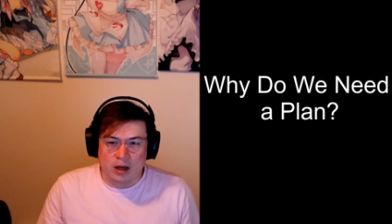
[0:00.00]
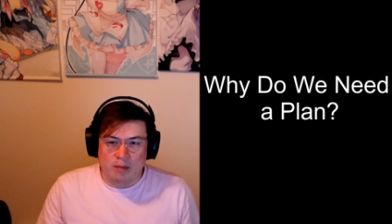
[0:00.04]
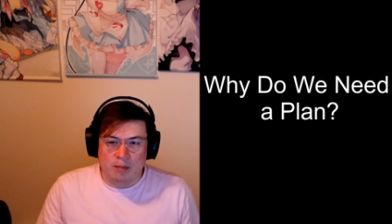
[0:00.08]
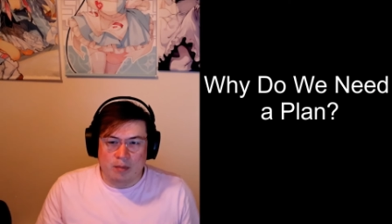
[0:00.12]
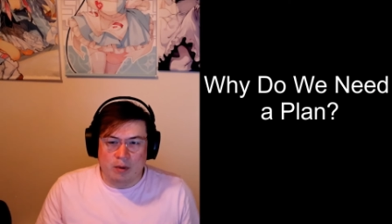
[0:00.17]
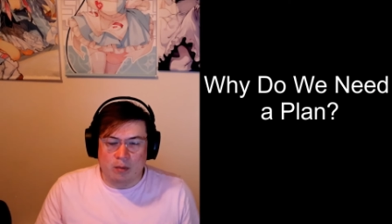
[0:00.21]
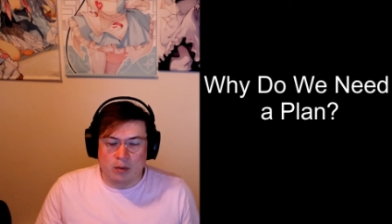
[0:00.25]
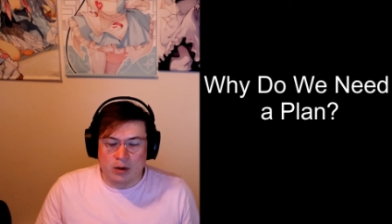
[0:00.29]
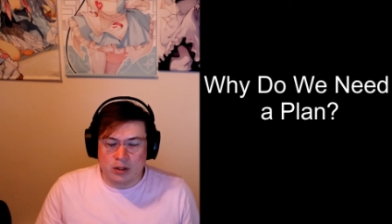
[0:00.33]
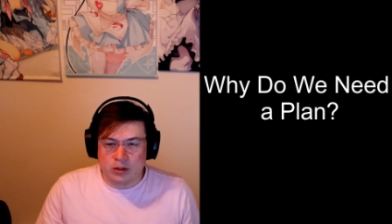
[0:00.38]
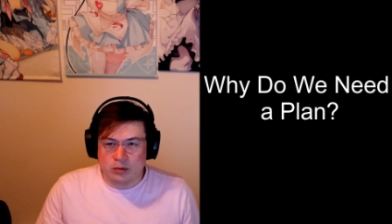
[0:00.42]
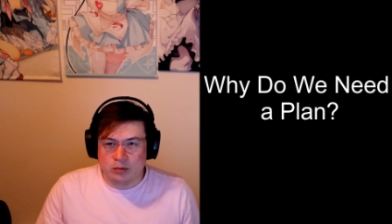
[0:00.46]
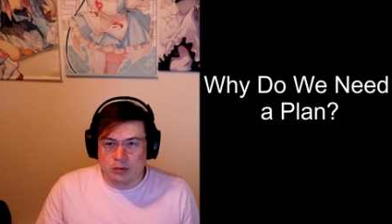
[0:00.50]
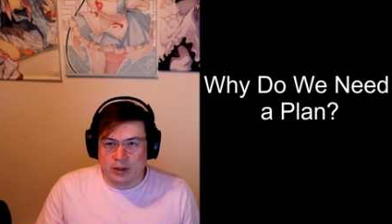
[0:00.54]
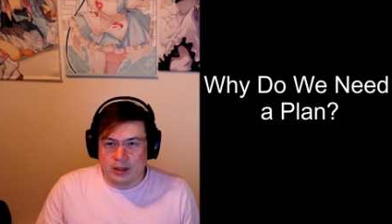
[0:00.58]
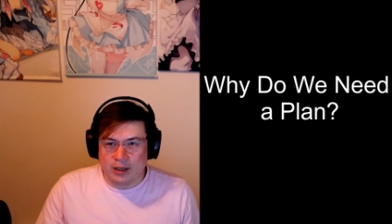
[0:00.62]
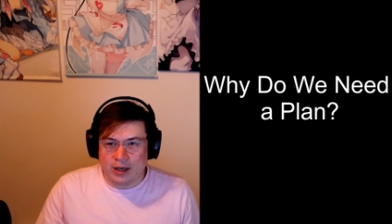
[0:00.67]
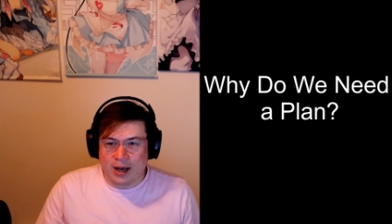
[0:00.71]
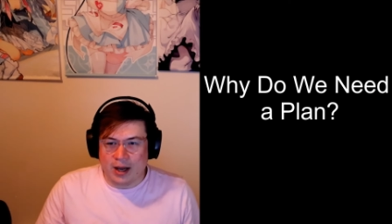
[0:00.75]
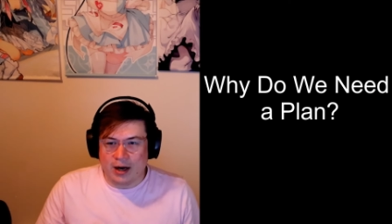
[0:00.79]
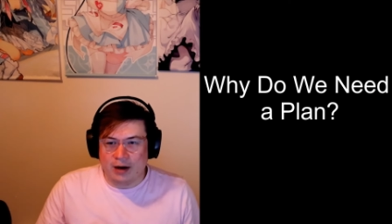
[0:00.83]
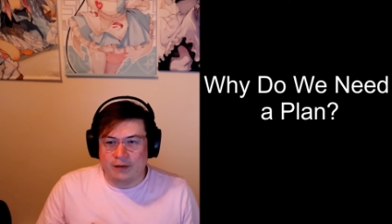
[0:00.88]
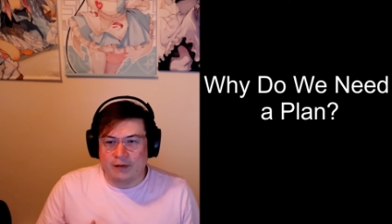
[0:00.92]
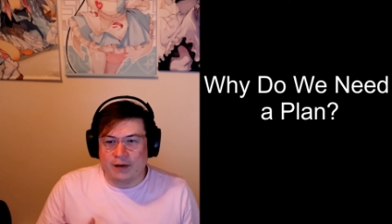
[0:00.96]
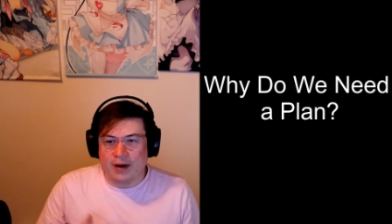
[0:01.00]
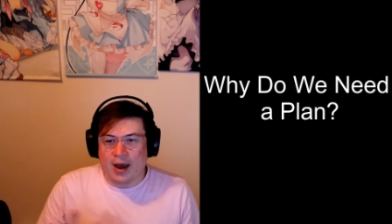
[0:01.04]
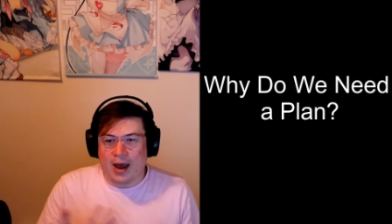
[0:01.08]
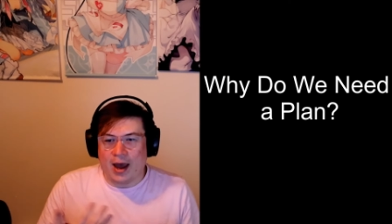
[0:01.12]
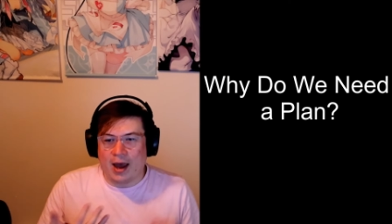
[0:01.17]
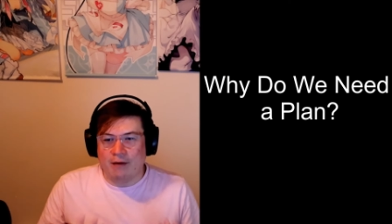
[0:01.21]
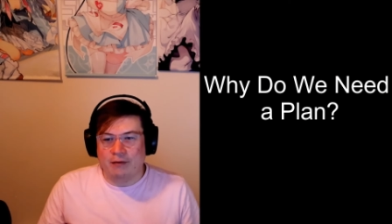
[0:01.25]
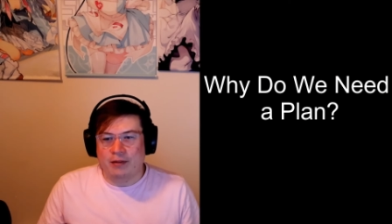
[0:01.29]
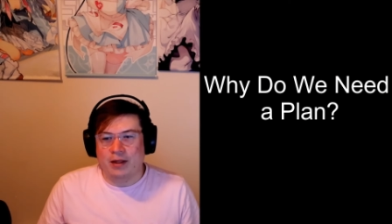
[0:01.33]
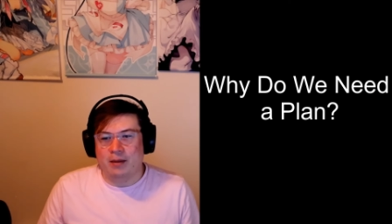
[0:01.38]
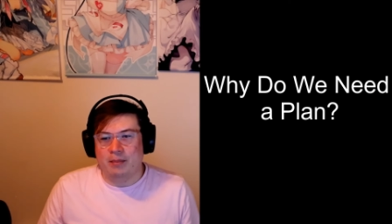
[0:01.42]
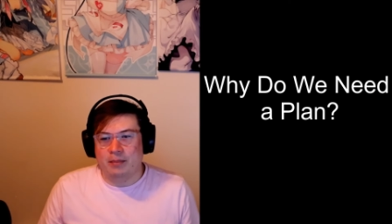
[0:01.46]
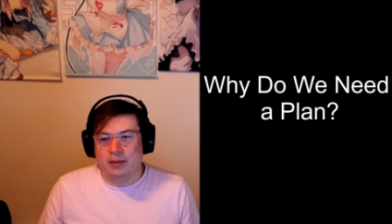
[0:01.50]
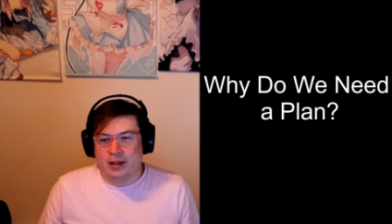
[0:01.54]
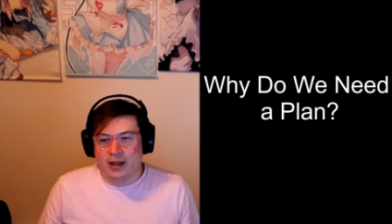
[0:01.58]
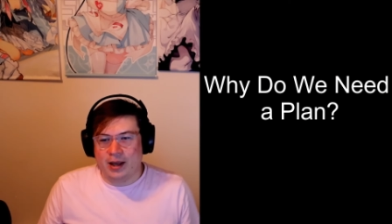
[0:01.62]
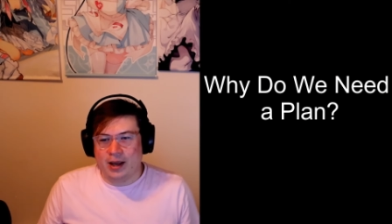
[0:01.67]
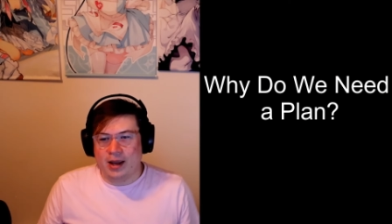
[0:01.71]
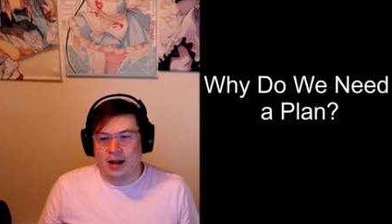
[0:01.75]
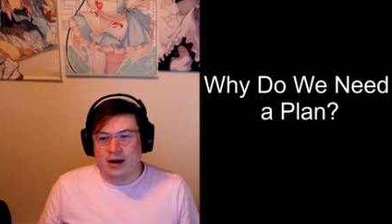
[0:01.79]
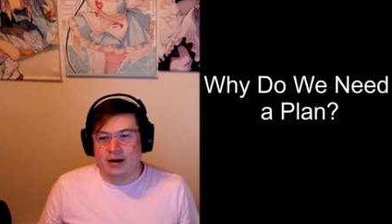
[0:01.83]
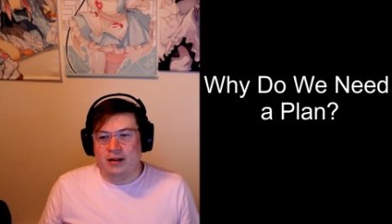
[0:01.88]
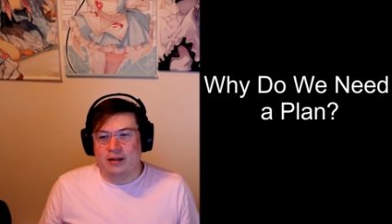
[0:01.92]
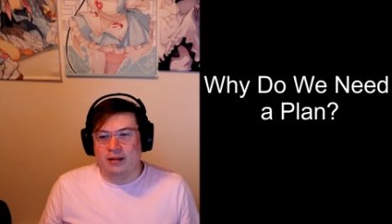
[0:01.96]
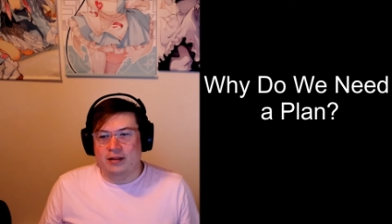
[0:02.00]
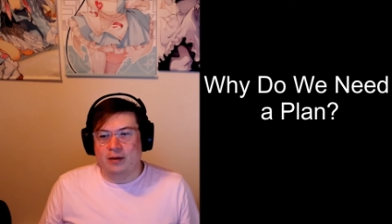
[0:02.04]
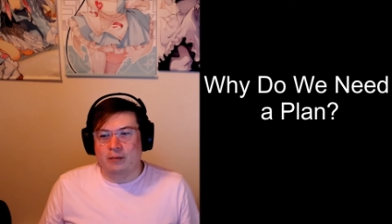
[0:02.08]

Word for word: But once we kind of have that planned,